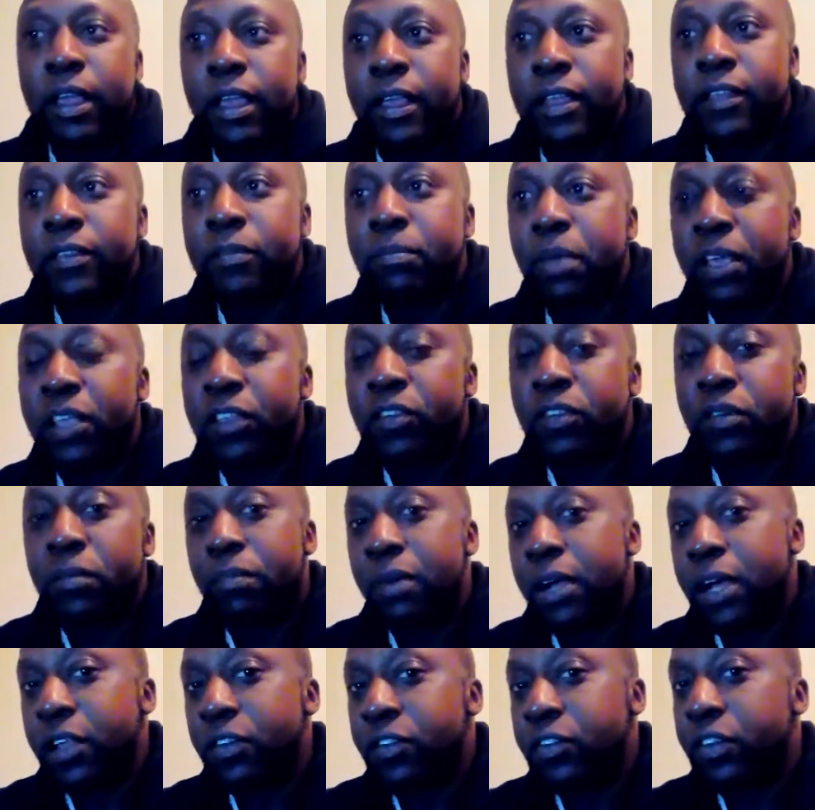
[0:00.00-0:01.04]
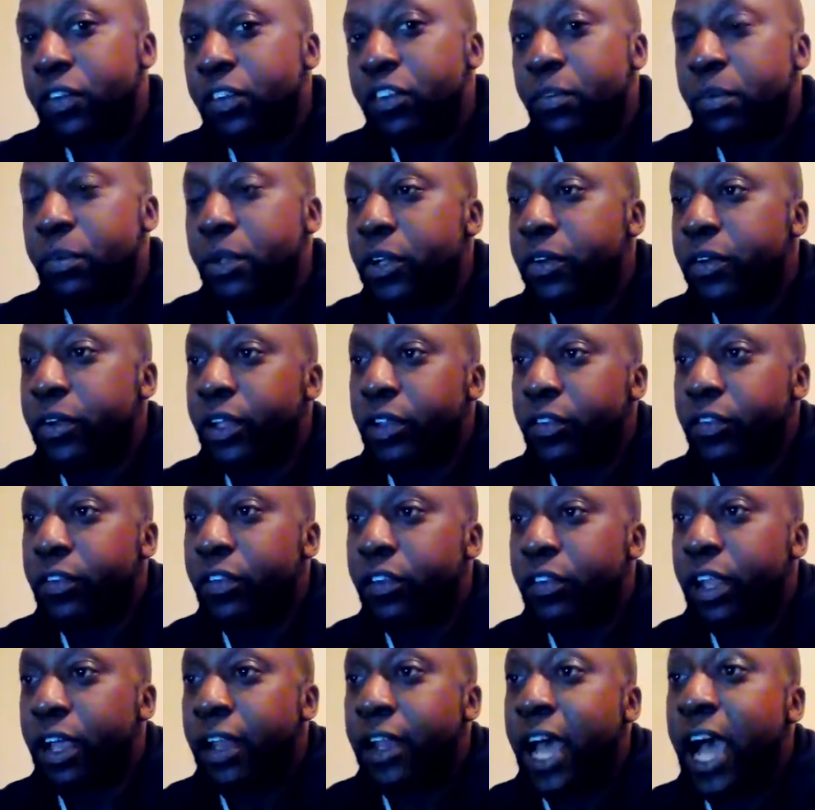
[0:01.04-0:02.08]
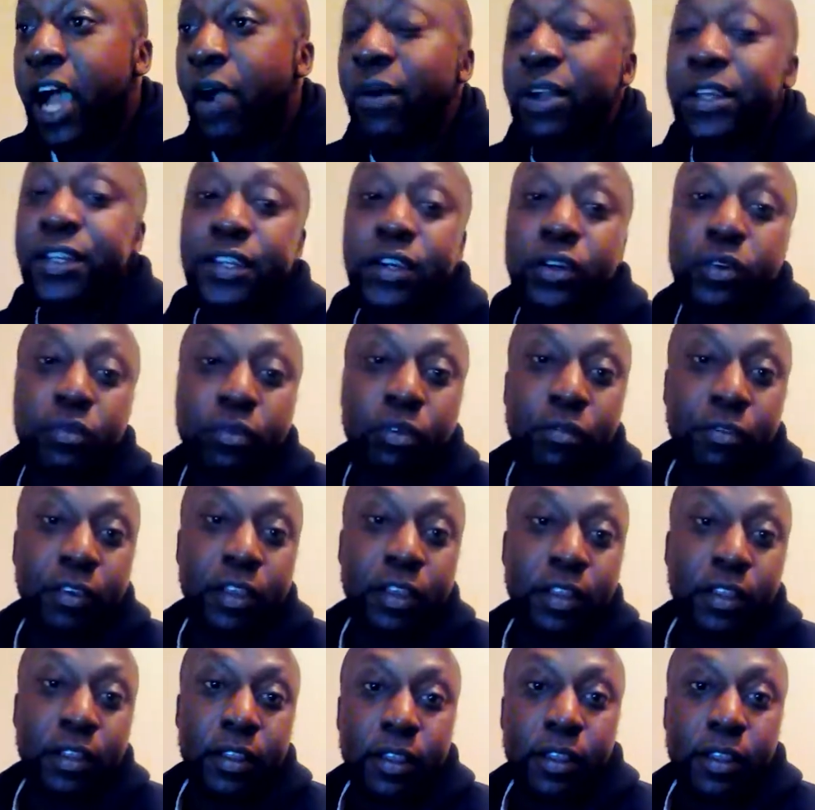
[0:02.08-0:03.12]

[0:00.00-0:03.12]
is based on personal experience and how I dealt with it